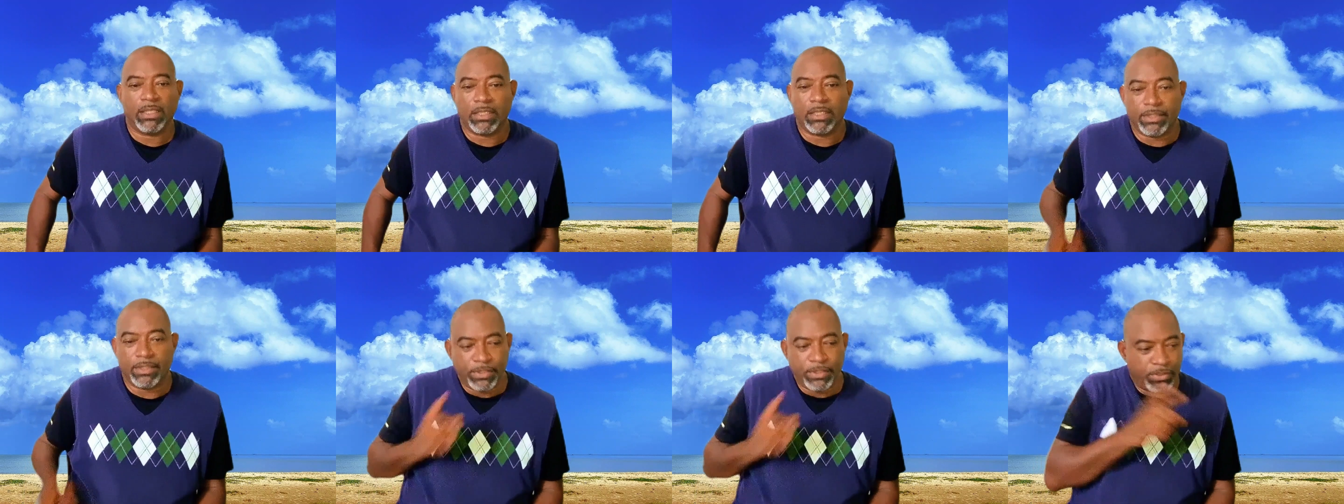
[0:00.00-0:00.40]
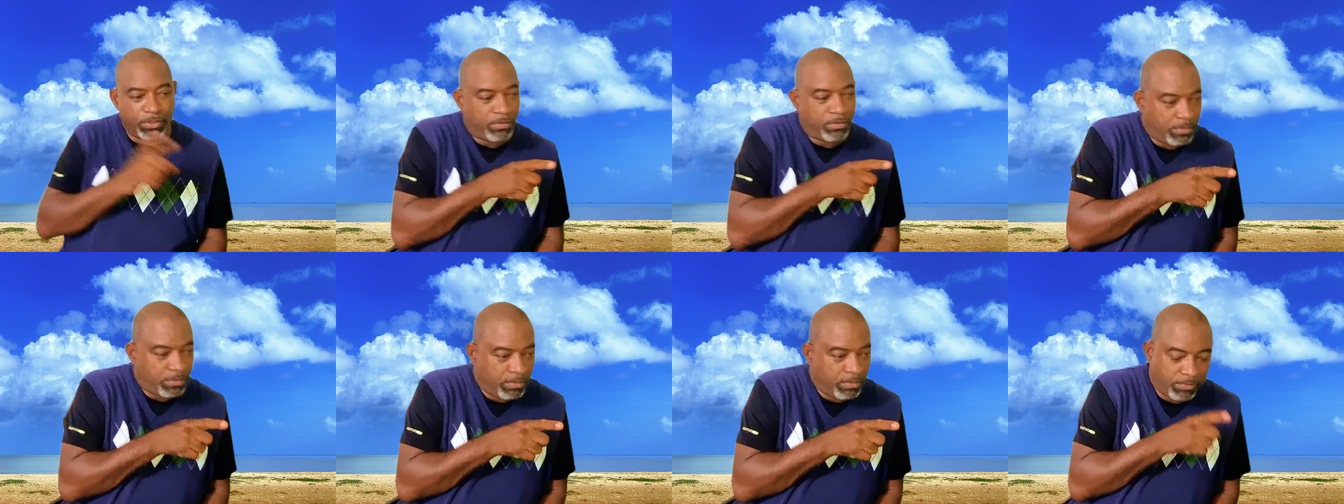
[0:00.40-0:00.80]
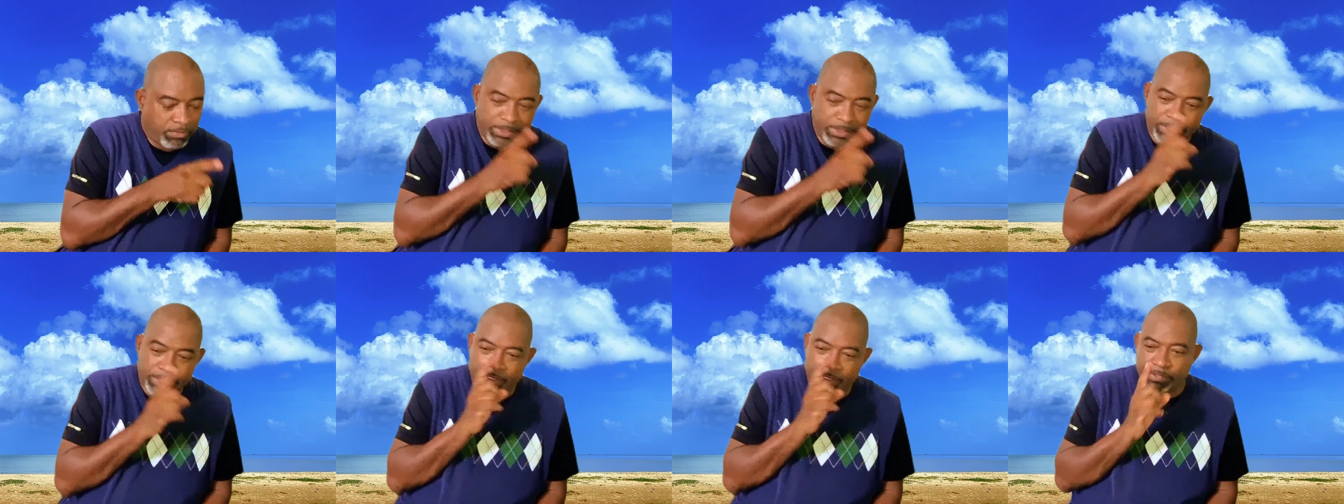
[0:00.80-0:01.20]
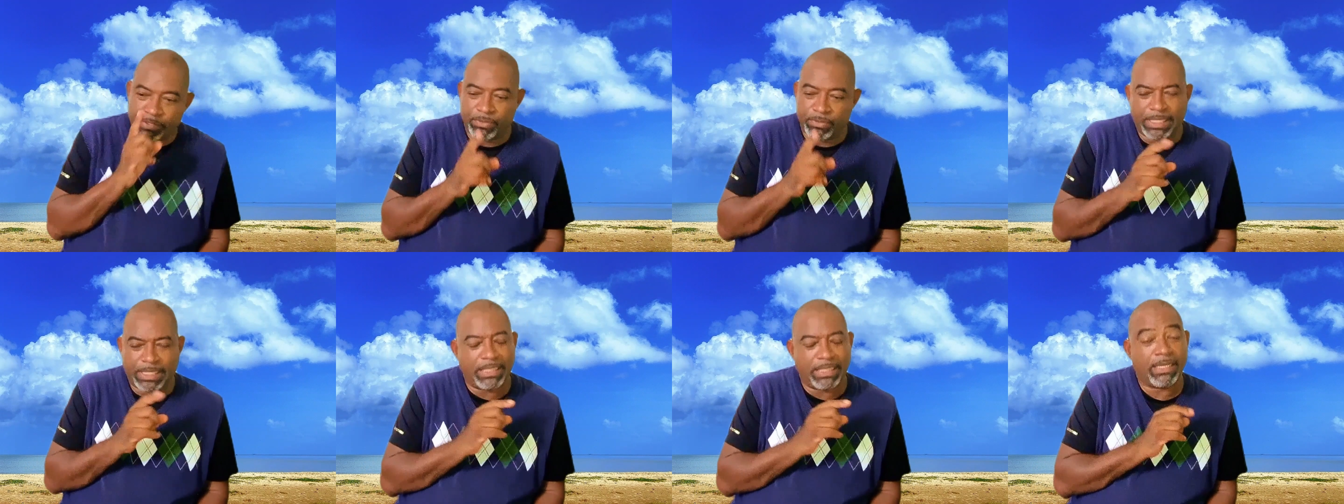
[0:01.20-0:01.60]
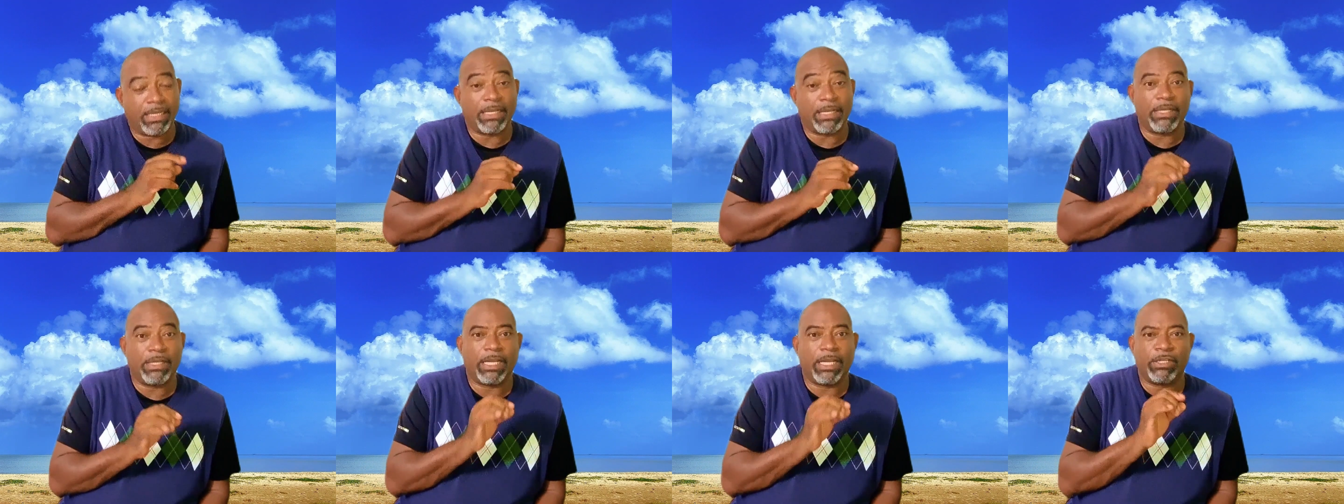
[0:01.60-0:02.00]
you
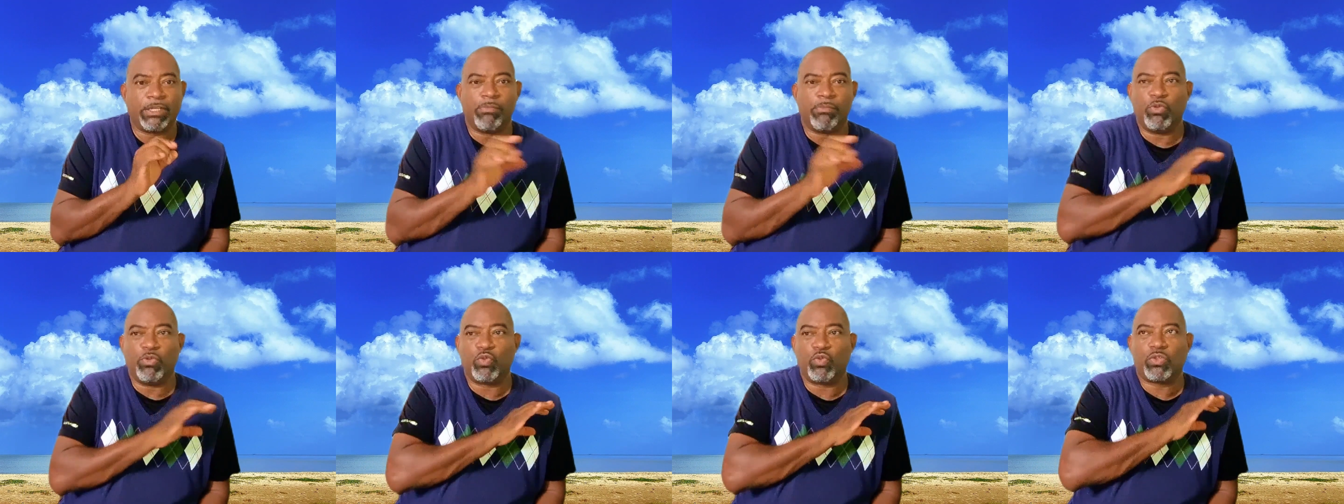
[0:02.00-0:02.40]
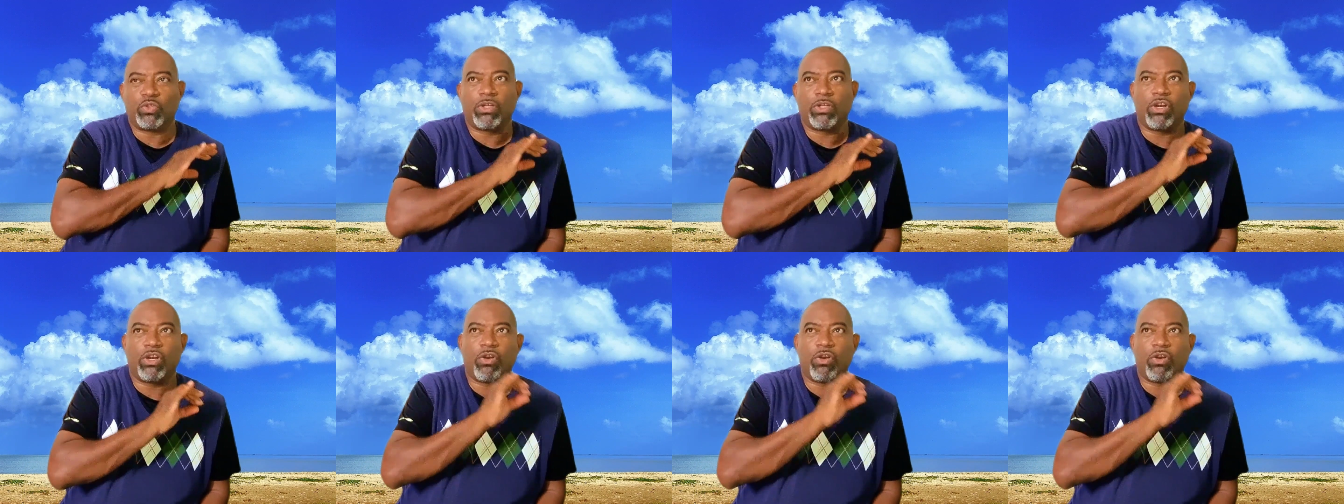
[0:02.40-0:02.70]
get your most